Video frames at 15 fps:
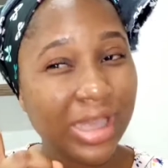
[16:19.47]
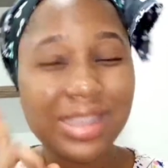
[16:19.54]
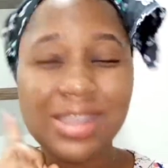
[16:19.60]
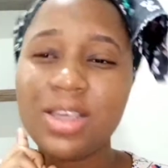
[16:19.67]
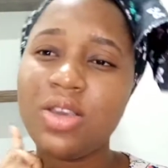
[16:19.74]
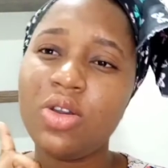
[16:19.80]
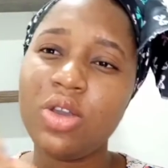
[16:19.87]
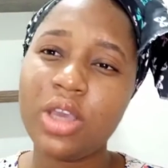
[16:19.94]
I
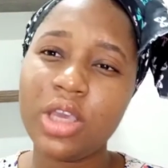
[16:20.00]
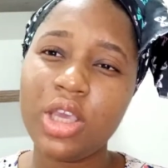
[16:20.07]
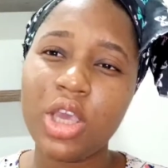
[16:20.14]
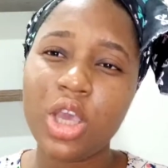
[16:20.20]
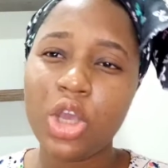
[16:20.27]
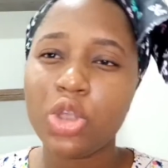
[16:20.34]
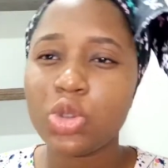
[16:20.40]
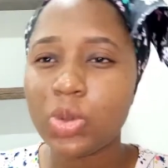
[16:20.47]
think, okay,
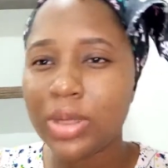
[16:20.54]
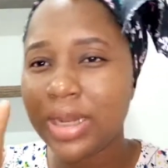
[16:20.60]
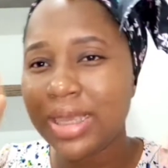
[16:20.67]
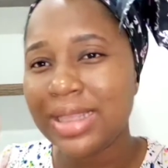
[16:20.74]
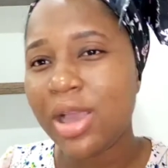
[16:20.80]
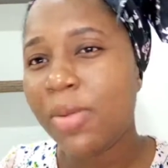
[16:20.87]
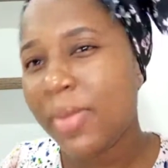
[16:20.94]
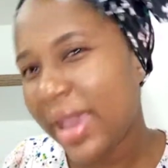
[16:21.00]
to lay
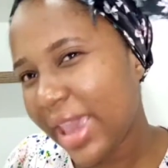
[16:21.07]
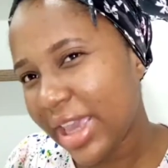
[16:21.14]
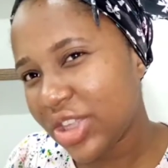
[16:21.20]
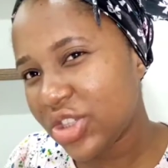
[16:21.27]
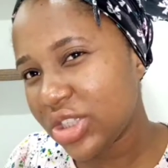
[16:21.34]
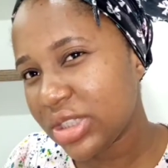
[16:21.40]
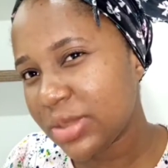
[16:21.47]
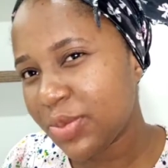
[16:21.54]
down my
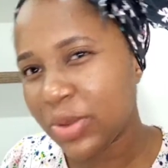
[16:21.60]
edges,